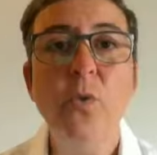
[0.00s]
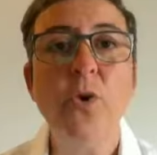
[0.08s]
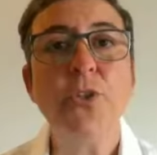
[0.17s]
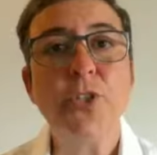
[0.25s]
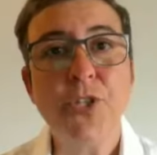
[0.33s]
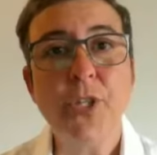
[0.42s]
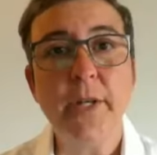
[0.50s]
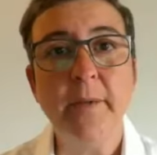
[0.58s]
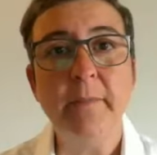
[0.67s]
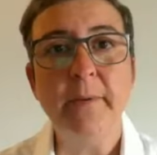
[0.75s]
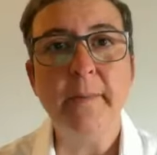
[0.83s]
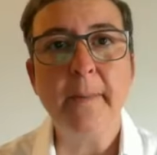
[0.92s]
word
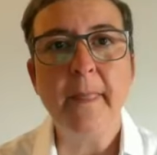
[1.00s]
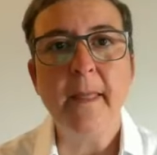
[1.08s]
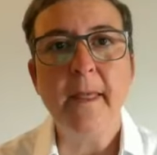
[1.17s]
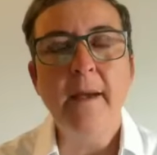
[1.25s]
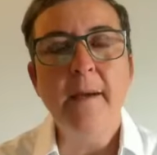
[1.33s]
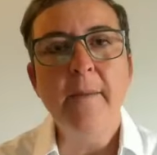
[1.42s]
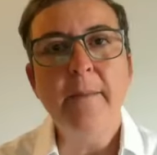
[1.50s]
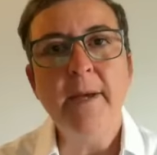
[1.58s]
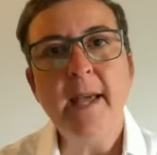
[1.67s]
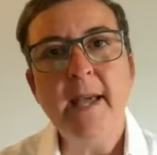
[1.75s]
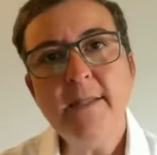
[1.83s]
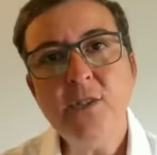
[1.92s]
ship.
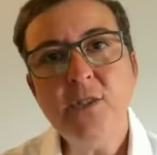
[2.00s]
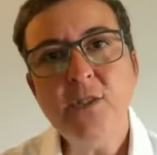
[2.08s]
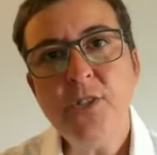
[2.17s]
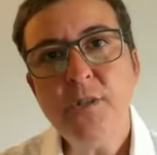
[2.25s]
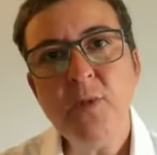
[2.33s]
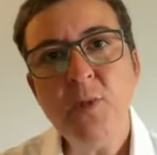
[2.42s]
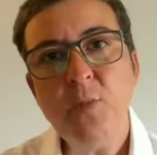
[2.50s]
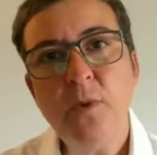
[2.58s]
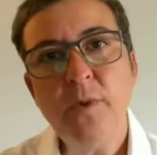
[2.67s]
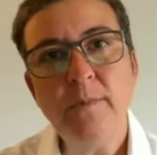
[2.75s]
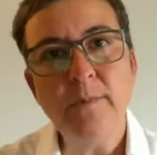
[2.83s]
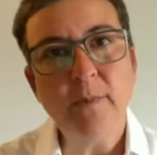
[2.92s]
But as the ships
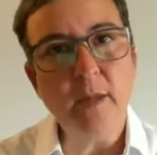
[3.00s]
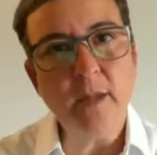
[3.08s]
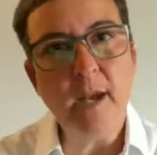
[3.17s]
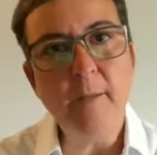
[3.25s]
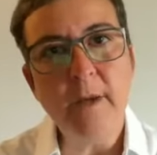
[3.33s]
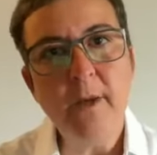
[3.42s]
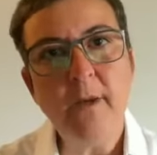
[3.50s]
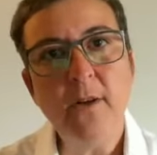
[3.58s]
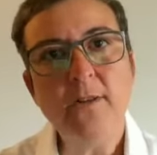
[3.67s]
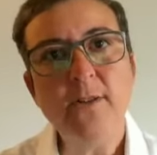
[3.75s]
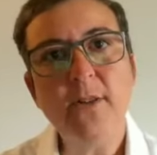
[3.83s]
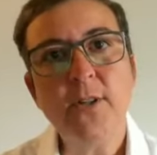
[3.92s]
were coming
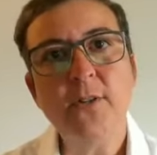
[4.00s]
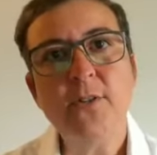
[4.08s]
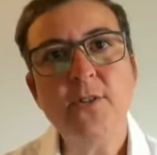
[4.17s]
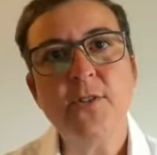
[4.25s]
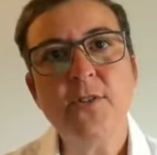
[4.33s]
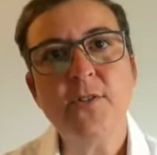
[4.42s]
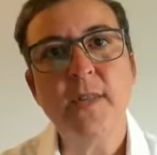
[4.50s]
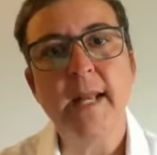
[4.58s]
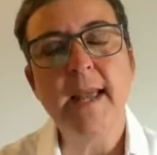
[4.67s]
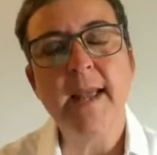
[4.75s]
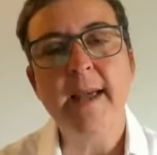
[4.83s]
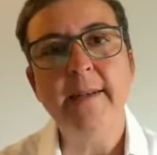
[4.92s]
closer and closer to the
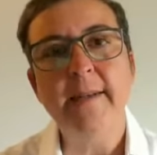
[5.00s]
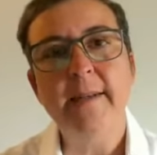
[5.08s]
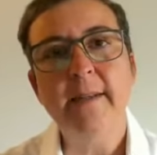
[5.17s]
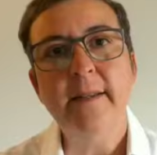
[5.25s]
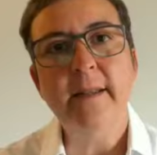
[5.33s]
land,